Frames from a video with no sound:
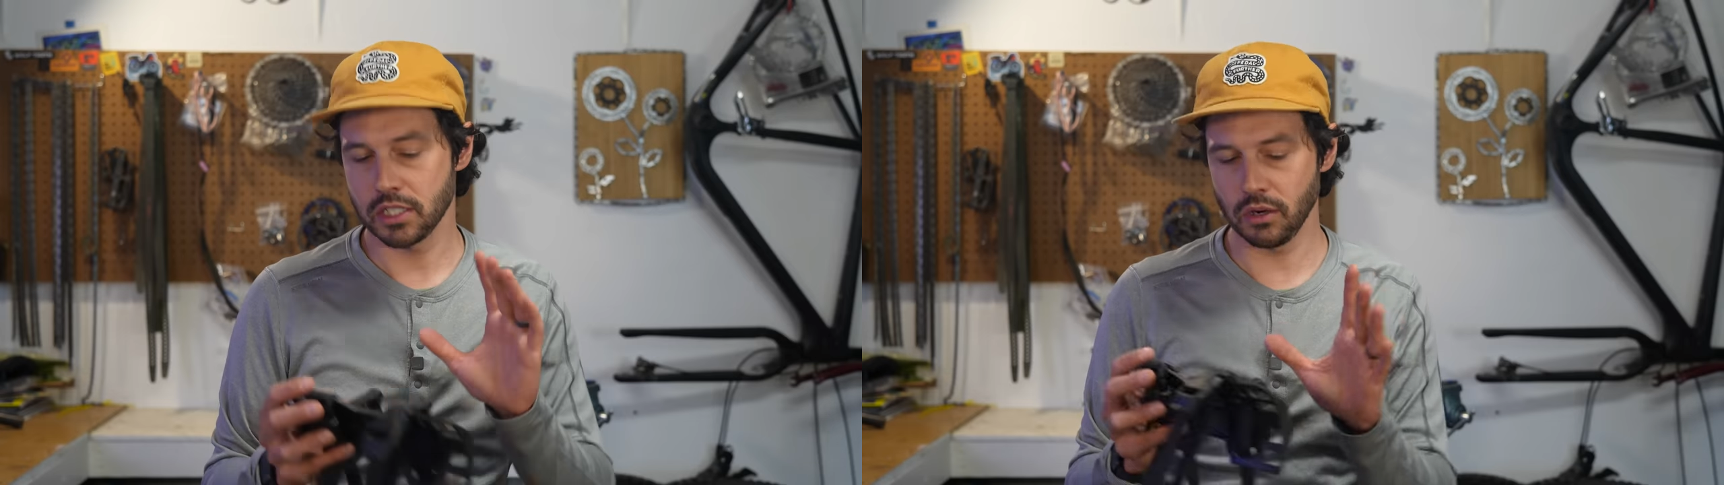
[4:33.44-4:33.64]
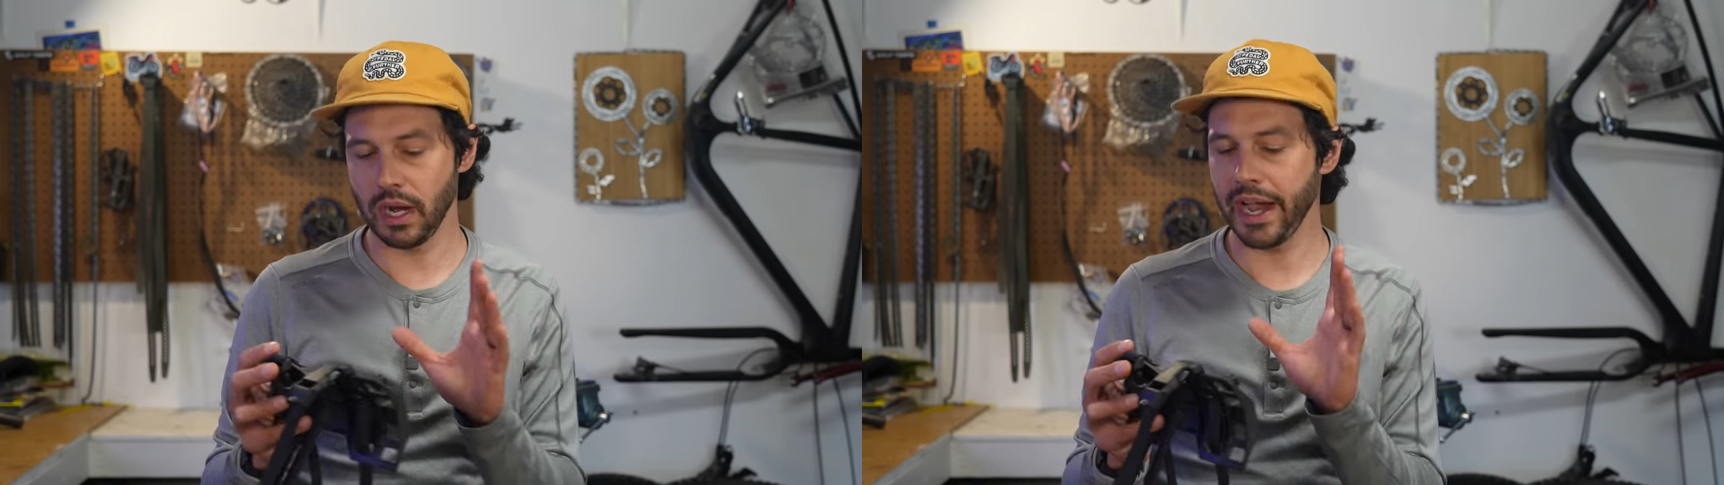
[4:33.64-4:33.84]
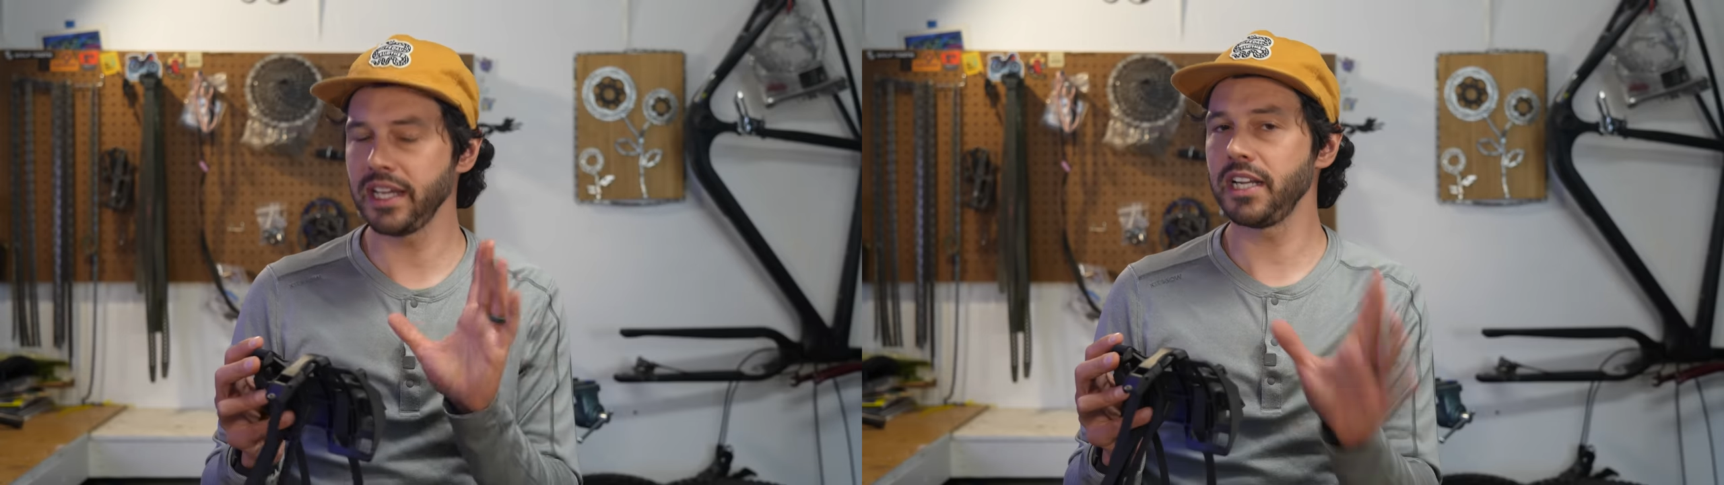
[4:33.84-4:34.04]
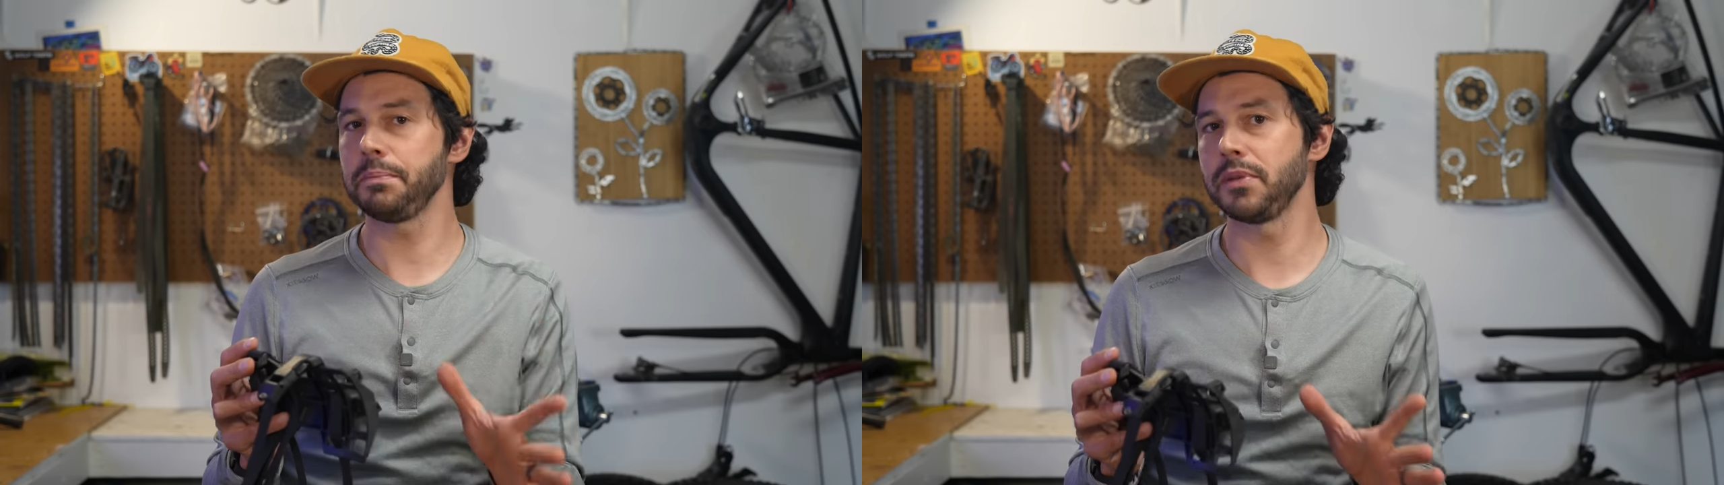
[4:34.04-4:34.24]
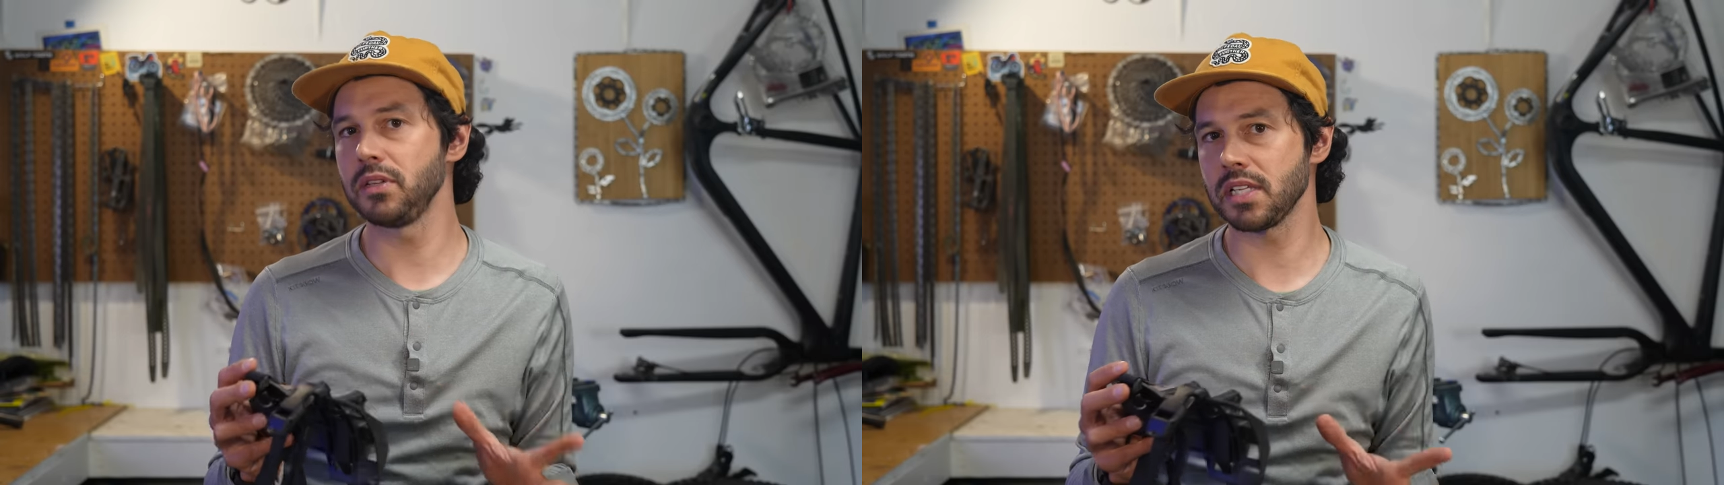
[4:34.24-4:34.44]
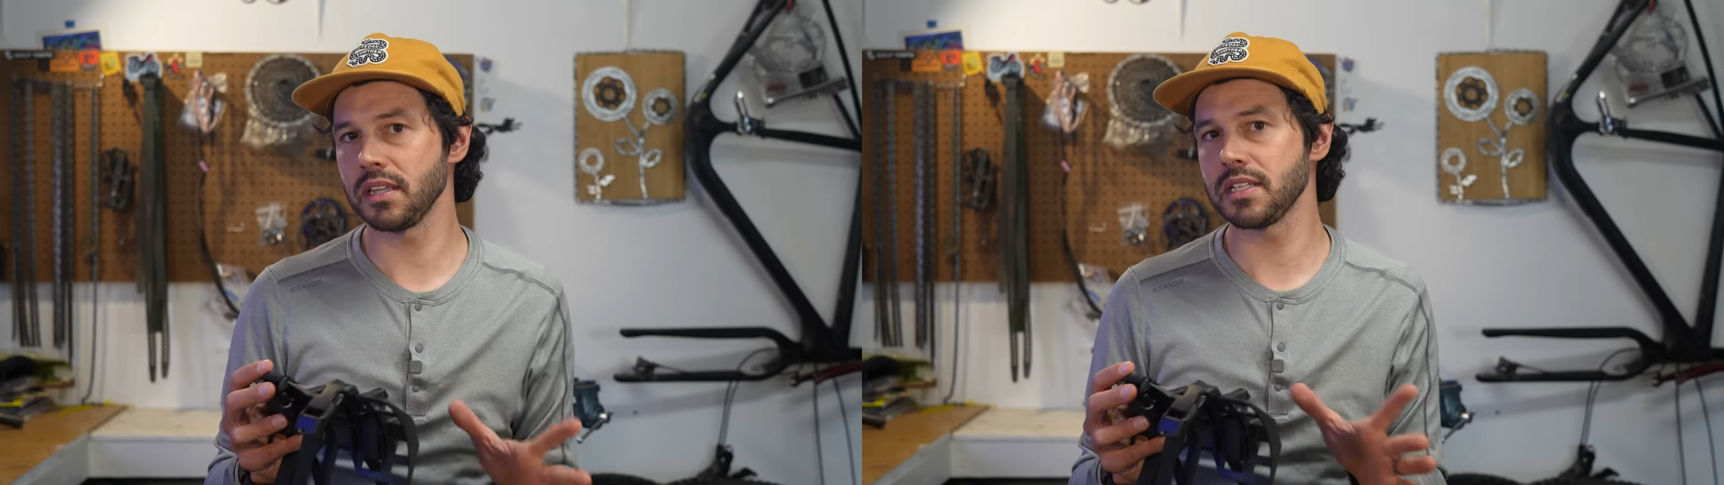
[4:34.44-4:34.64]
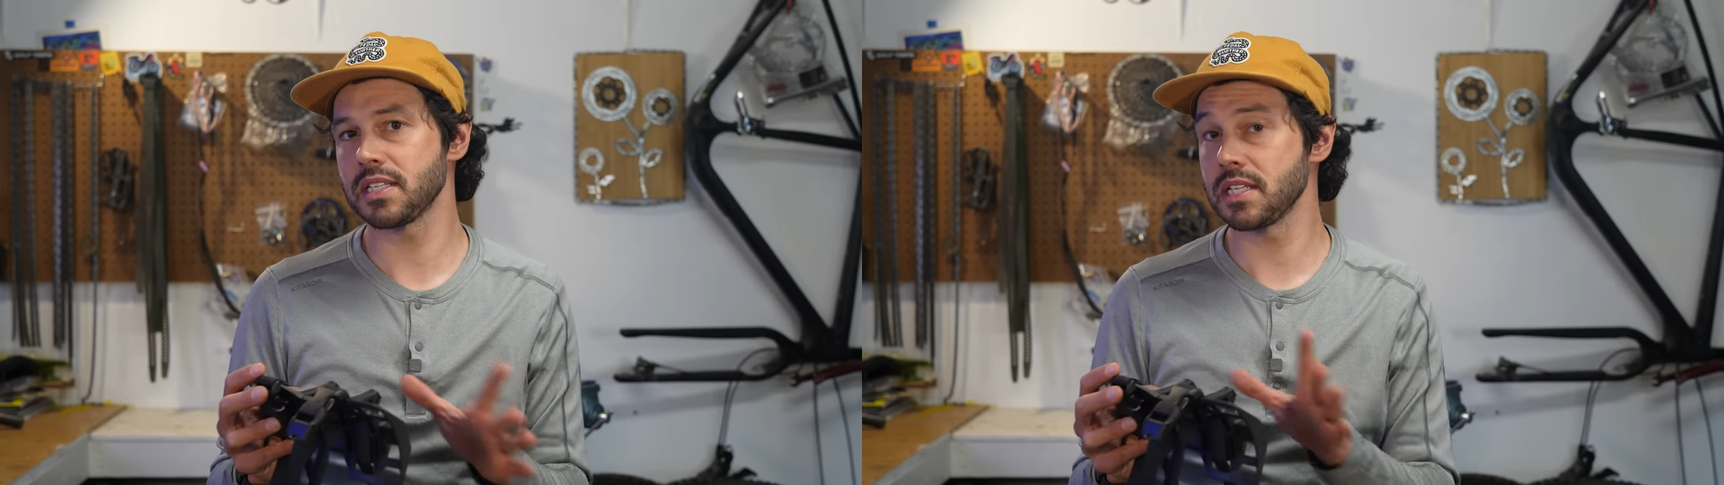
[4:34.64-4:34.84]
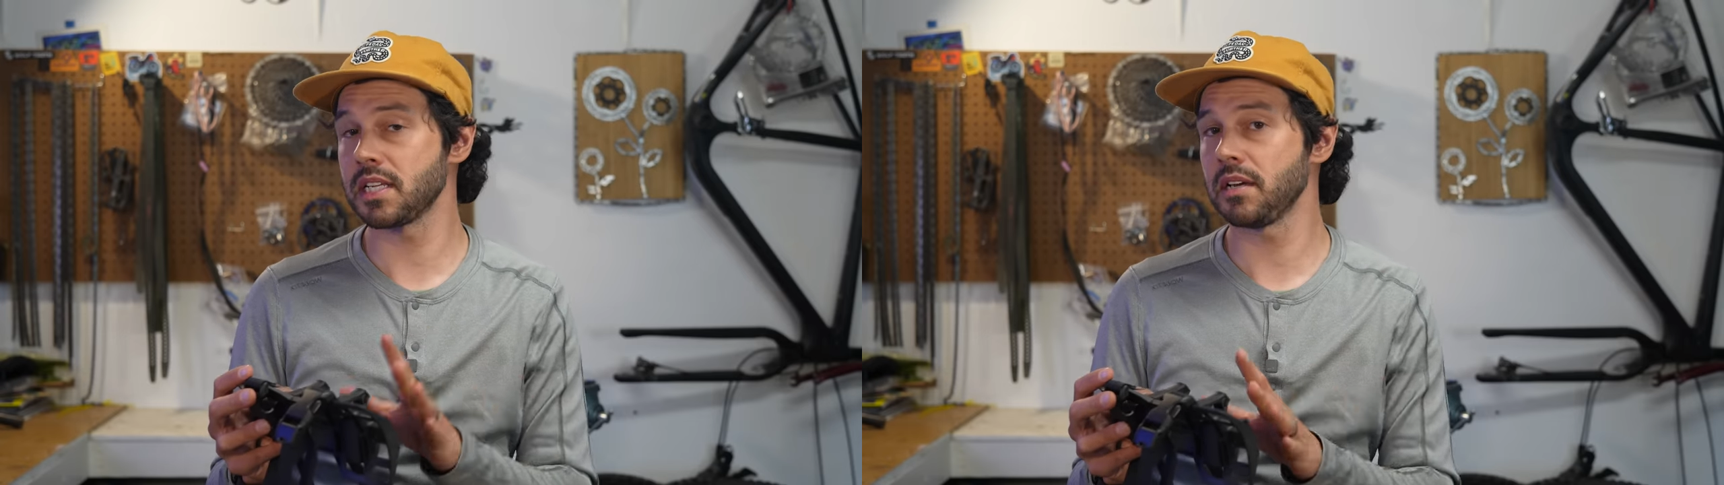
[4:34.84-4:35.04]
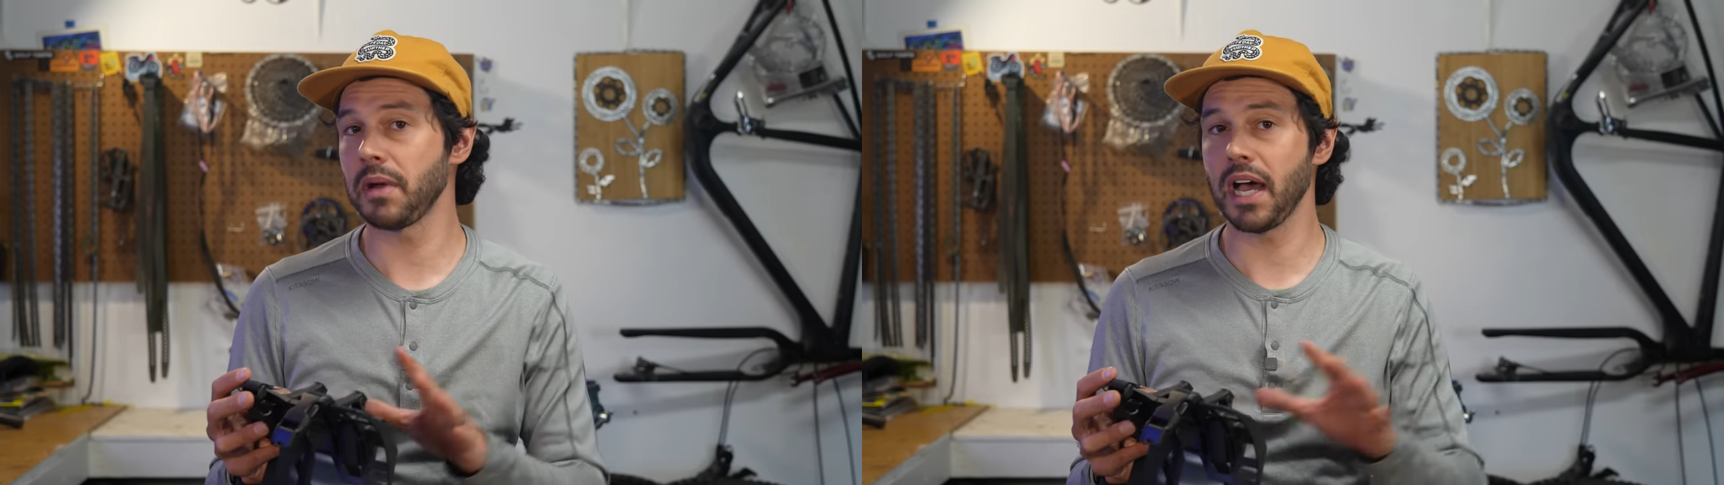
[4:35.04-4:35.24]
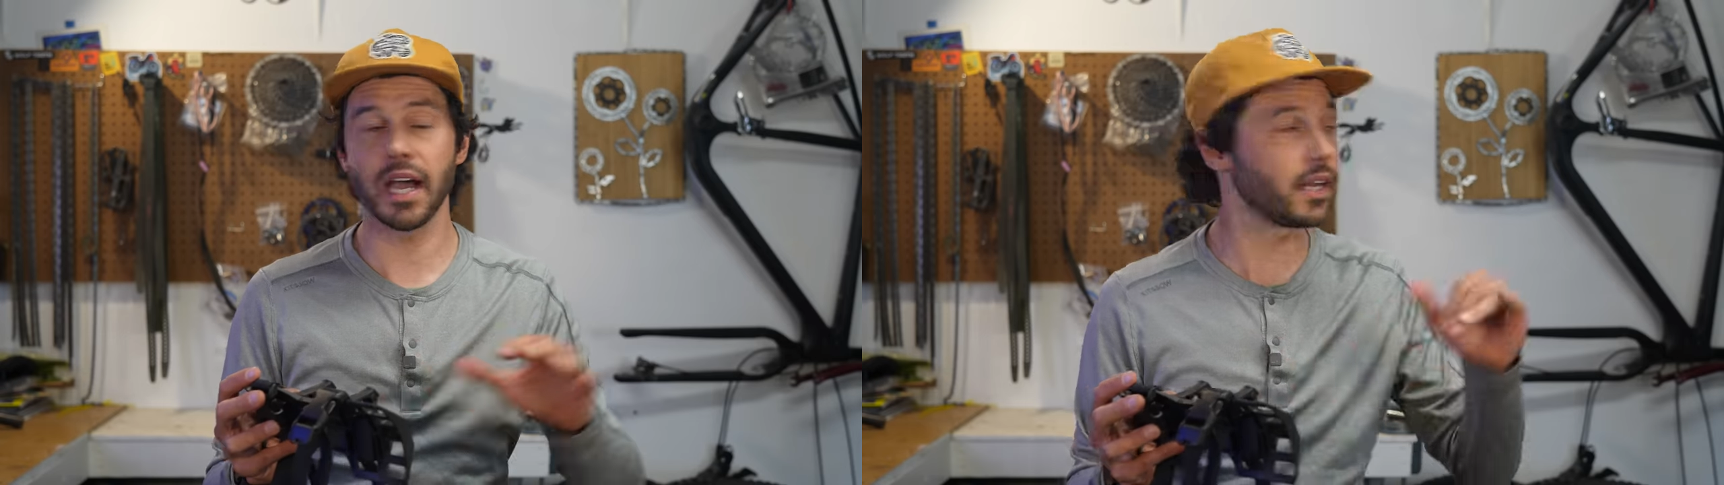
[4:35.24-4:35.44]
So I ended up using this system
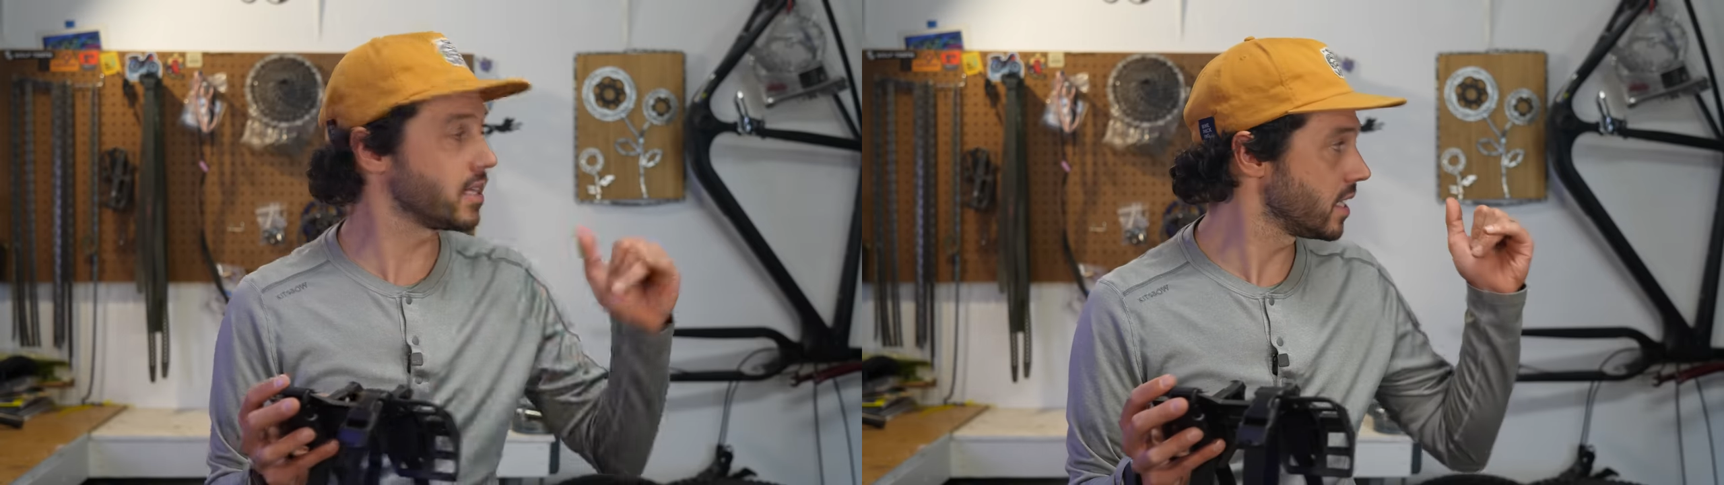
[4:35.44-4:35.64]
on